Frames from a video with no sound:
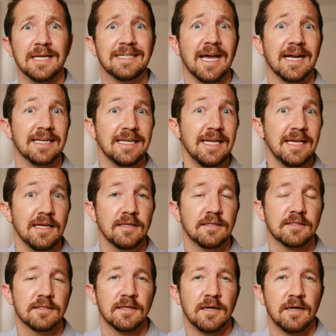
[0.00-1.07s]
and
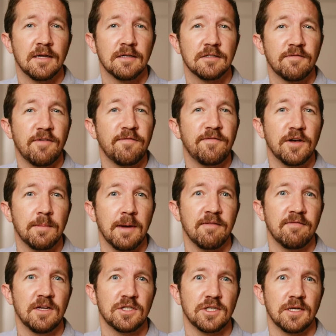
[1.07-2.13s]
techniques to fulfill my
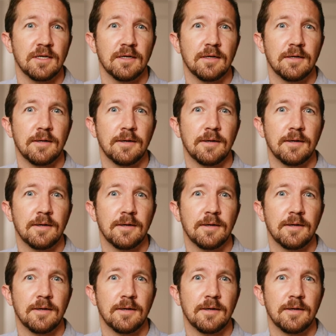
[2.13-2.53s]
vision.